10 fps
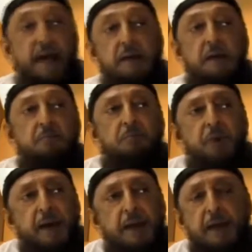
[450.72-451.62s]
and he
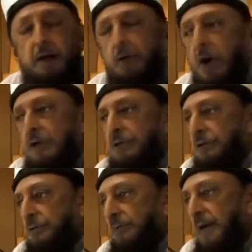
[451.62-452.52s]

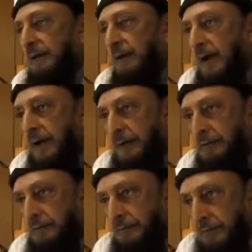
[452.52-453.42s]
brainwashed
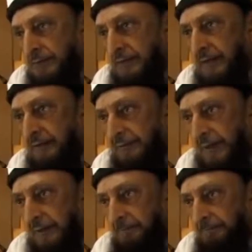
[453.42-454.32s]
mankind to such an
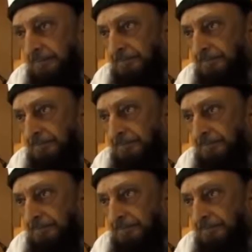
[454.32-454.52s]
extent.